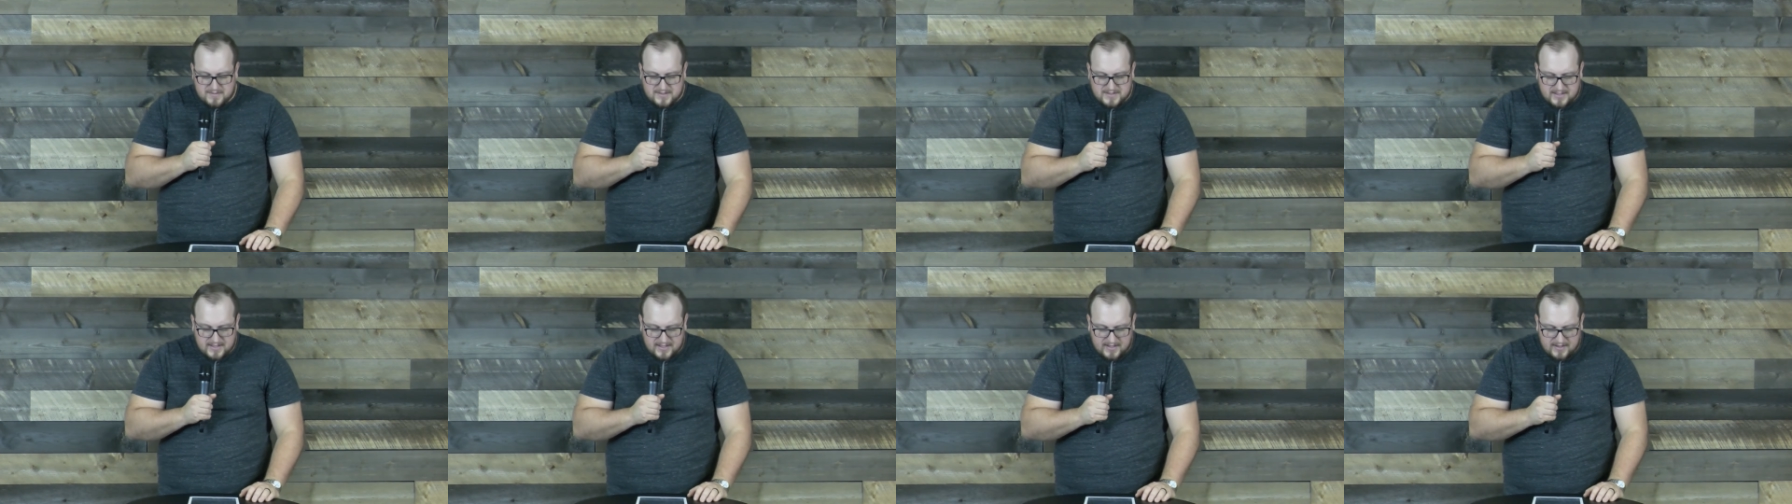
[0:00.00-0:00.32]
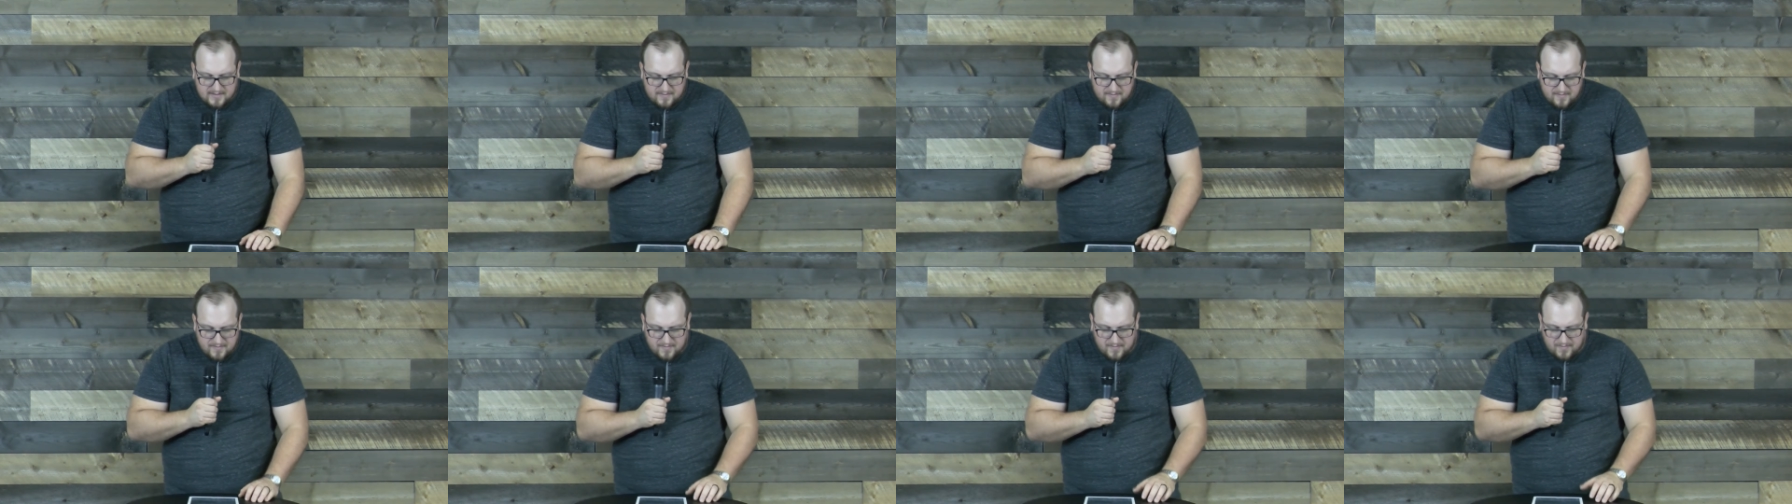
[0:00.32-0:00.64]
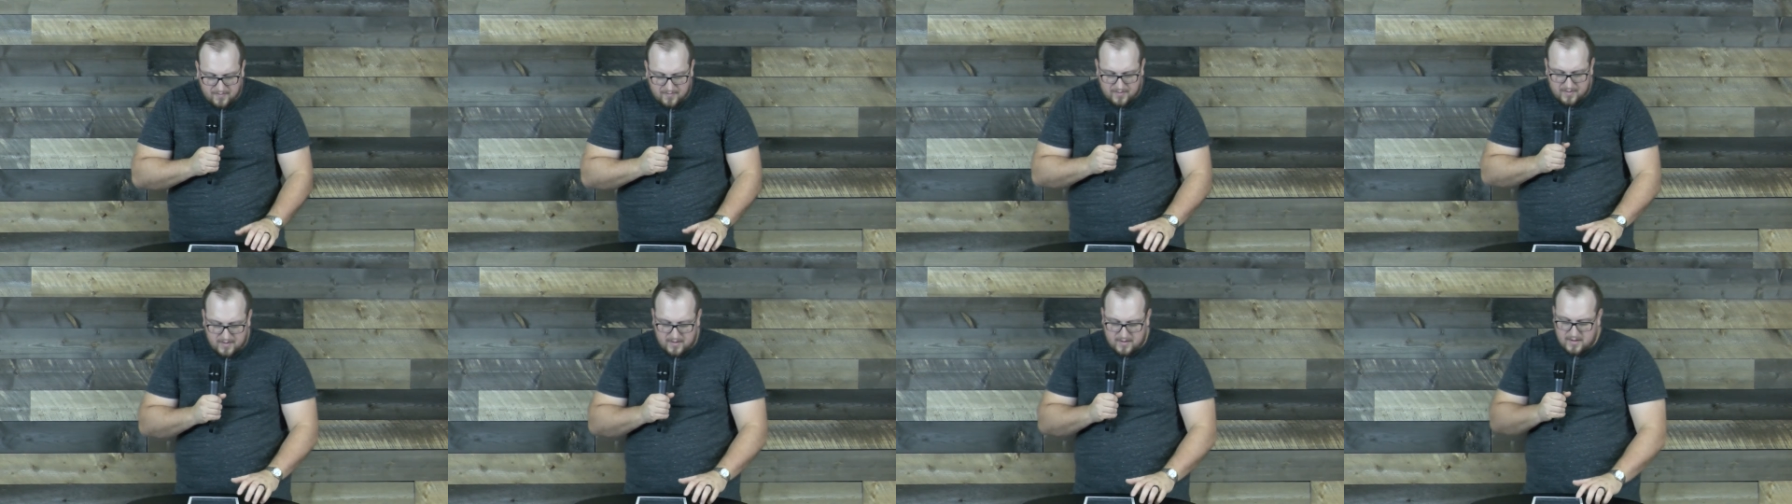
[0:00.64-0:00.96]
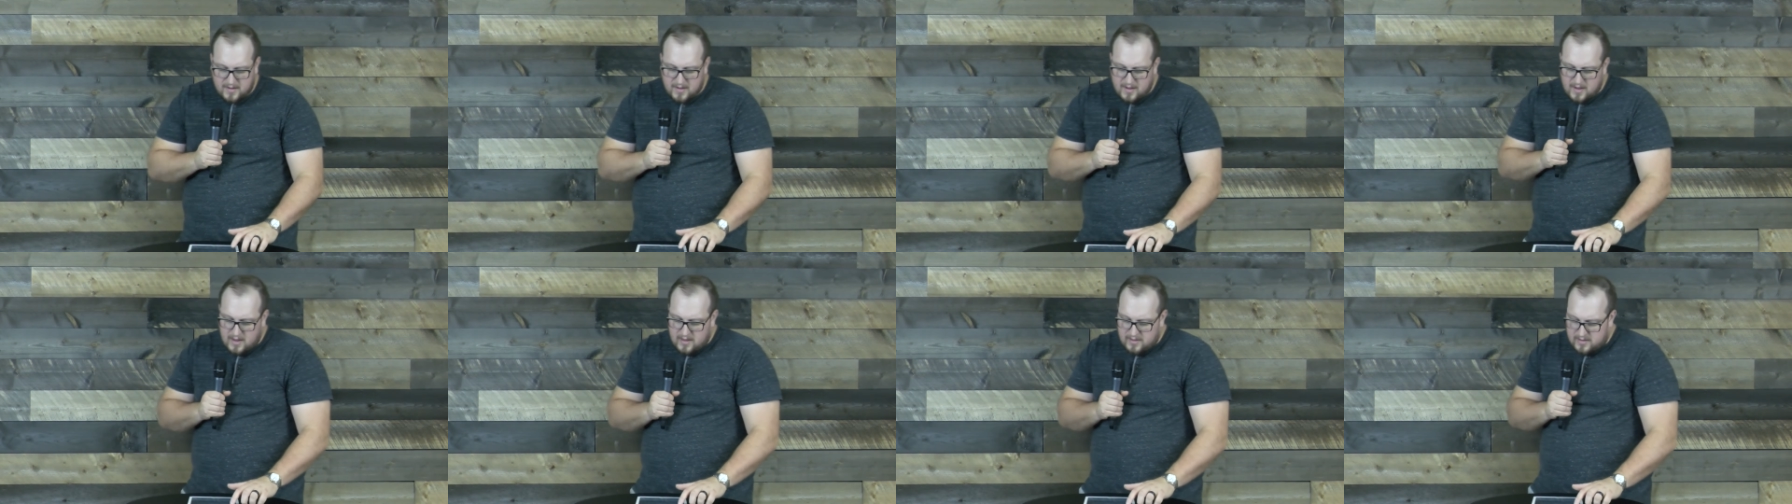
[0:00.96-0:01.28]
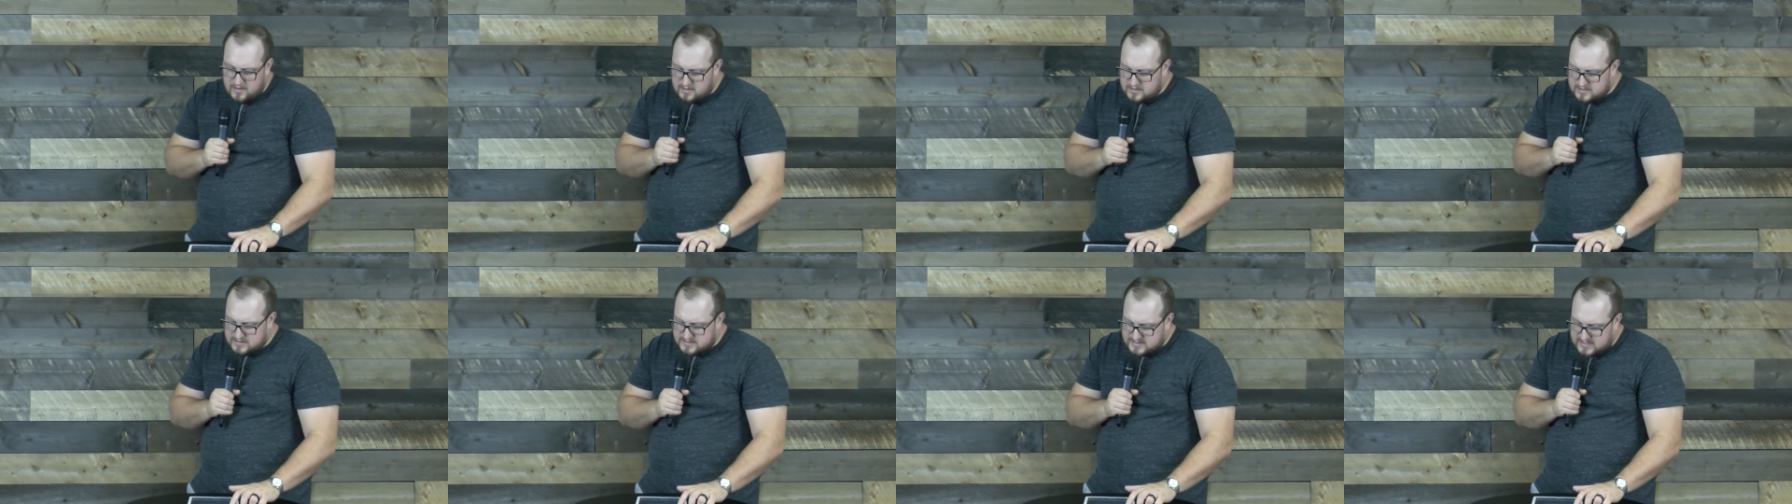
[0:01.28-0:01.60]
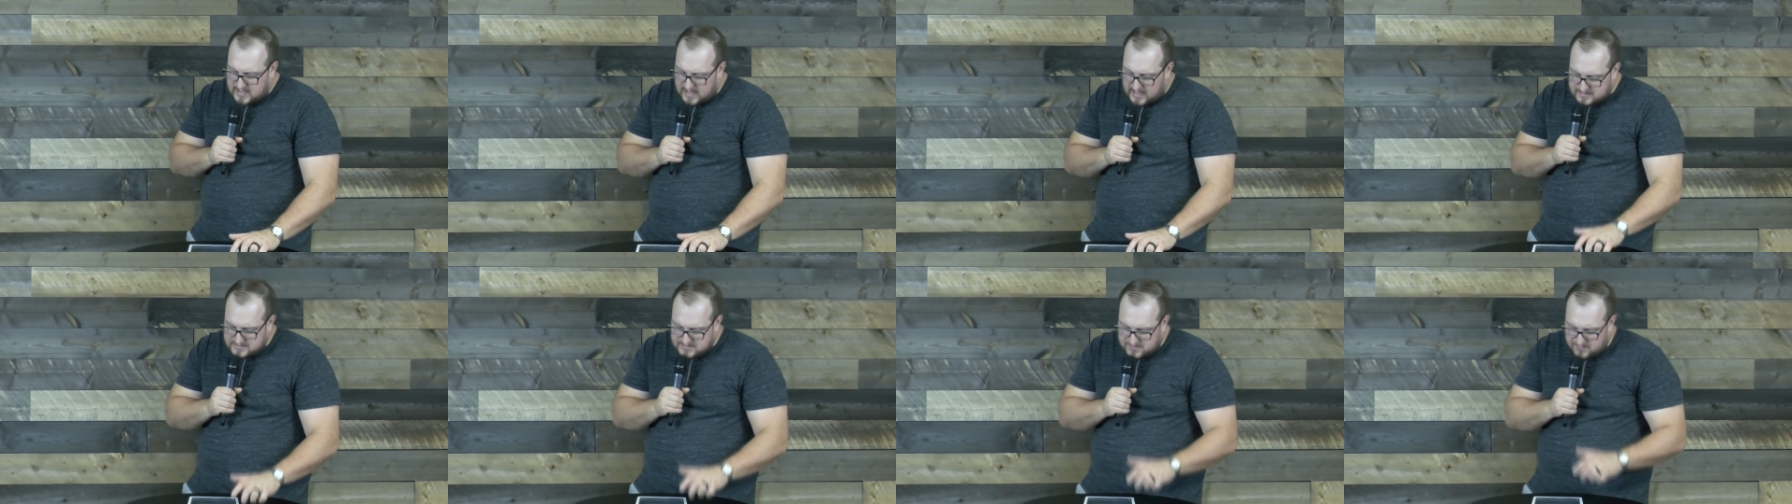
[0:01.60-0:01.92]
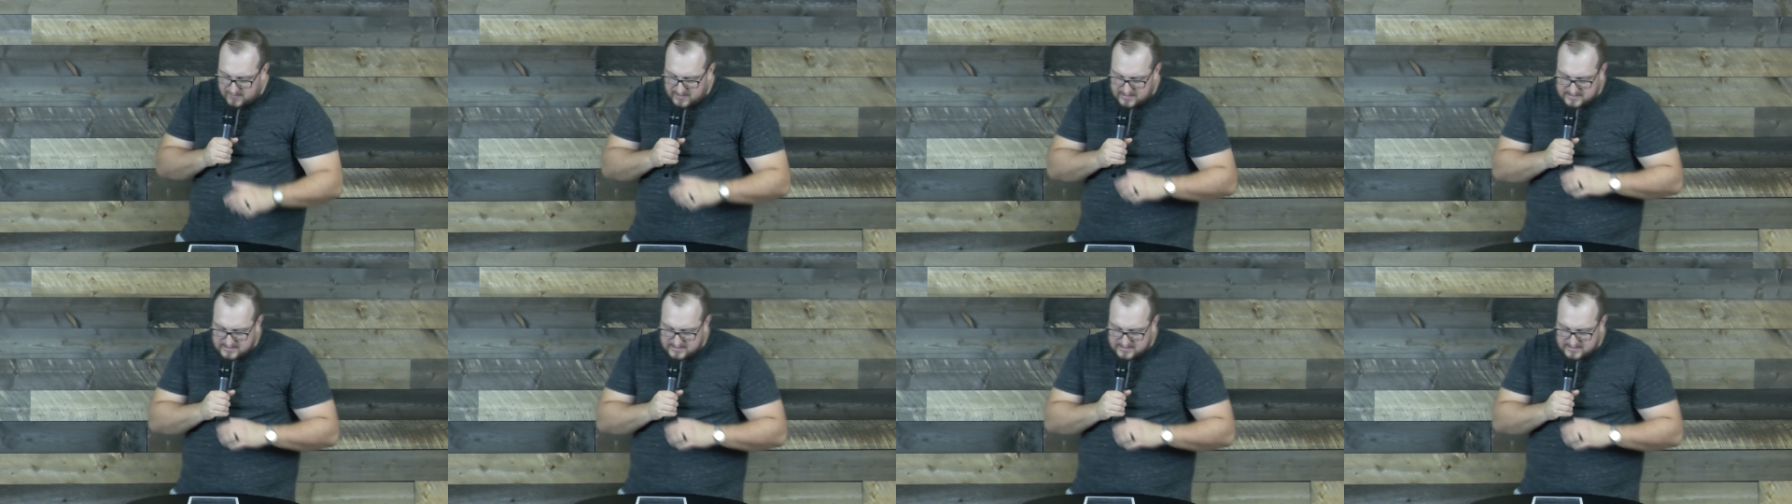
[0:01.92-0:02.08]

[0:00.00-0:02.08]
See, there is times when